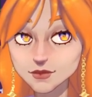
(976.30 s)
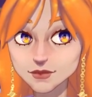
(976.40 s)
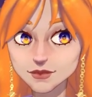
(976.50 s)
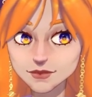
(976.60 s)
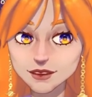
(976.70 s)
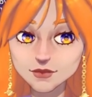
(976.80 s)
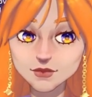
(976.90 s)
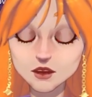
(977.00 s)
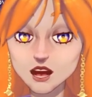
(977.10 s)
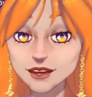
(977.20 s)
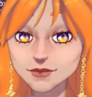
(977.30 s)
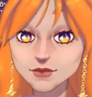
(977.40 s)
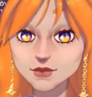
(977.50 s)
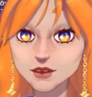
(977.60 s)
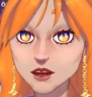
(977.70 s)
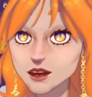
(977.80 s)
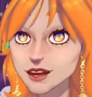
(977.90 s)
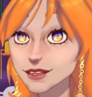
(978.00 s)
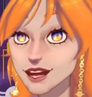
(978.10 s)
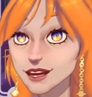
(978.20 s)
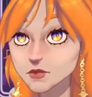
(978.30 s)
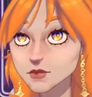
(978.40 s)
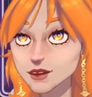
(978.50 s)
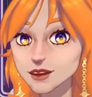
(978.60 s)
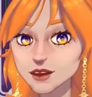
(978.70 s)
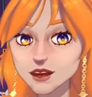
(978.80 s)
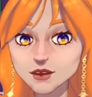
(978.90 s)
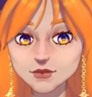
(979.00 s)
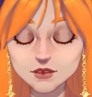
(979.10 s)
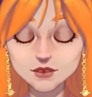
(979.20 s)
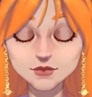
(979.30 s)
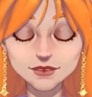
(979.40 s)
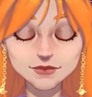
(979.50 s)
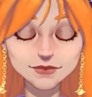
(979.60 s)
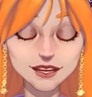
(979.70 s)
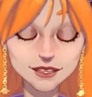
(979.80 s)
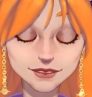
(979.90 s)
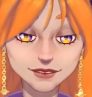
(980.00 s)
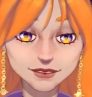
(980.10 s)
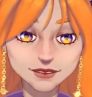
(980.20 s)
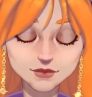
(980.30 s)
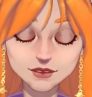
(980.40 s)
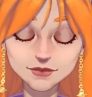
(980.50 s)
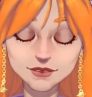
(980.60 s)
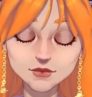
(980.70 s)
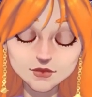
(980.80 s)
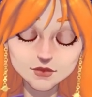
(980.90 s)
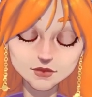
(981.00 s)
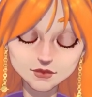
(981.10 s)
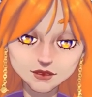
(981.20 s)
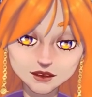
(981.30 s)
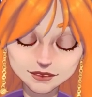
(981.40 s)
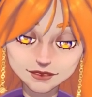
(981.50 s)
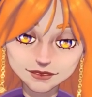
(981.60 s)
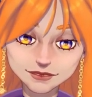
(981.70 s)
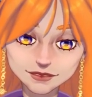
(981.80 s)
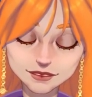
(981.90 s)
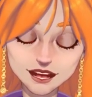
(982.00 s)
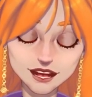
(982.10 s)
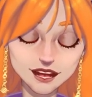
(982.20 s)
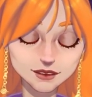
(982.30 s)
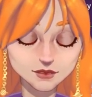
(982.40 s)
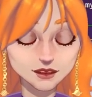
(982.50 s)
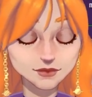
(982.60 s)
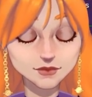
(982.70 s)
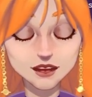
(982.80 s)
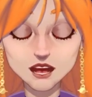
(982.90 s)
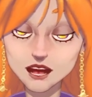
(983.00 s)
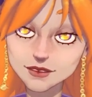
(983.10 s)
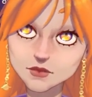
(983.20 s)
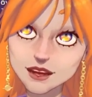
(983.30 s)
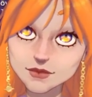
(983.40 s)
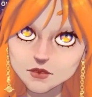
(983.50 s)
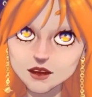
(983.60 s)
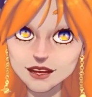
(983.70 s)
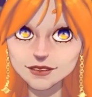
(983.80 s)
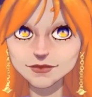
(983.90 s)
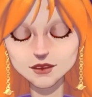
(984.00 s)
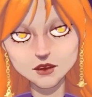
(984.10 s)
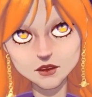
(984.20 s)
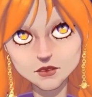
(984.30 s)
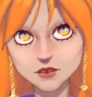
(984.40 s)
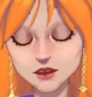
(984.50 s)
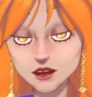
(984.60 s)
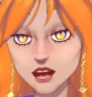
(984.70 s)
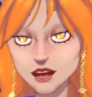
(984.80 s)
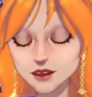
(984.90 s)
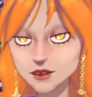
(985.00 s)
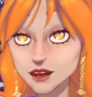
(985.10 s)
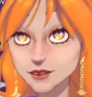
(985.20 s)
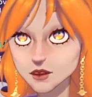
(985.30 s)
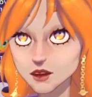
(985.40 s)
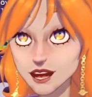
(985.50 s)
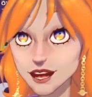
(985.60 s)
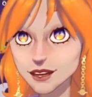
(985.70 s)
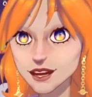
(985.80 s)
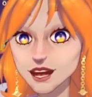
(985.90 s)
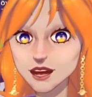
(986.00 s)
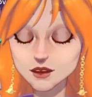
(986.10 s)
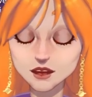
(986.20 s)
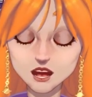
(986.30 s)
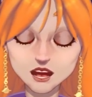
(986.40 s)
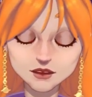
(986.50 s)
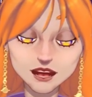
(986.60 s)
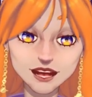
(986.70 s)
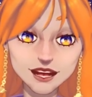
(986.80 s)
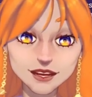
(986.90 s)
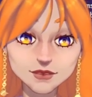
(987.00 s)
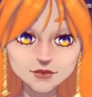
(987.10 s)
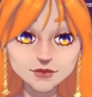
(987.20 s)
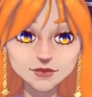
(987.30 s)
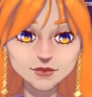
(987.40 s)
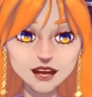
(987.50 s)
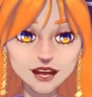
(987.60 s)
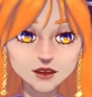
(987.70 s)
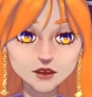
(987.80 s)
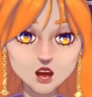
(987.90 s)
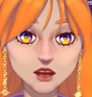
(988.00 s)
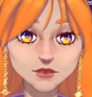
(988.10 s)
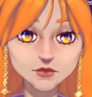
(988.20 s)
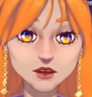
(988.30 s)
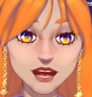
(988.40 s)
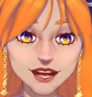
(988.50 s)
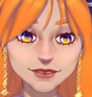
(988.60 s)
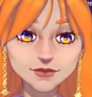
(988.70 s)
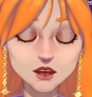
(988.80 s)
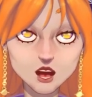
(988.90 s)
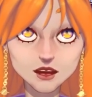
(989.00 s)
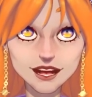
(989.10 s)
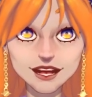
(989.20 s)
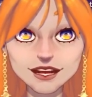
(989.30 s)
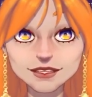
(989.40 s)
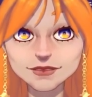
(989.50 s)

like the best for that game. So if you have D&D, you have set of rules for D&D, and you have Vampire the Masquerade and set of rules for Vampire the Masquerade. You won't be, I don't know, trying to play